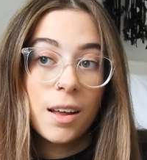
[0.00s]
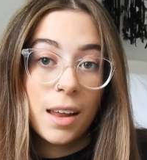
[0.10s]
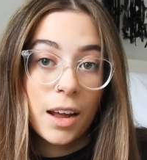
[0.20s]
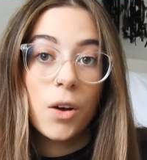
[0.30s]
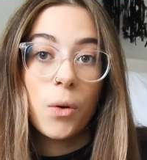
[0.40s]

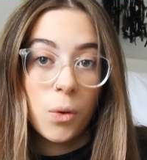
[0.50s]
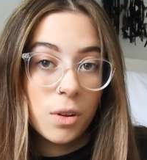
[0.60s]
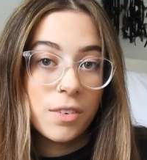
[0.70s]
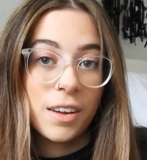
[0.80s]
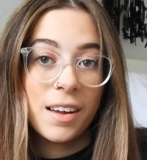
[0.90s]
Like
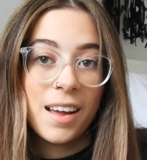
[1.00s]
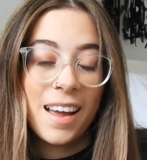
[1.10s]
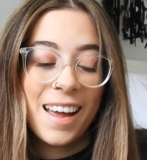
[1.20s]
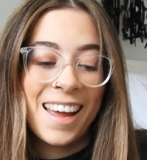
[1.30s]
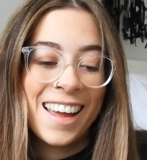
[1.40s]
all of it.
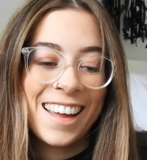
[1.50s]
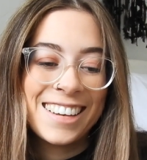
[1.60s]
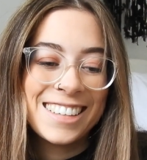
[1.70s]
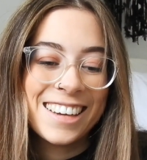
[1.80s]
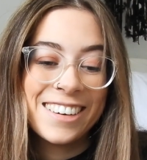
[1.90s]

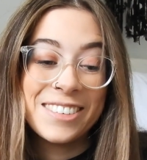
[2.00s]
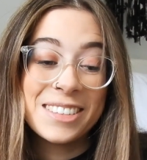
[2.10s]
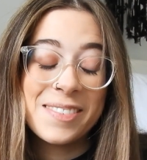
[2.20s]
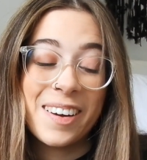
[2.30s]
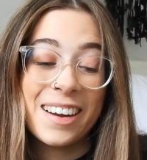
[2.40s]
And it
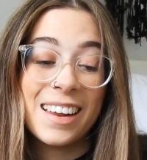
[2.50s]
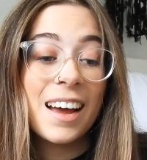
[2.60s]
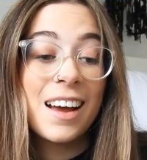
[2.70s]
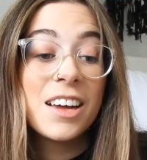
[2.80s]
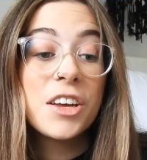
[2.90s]
was a very like,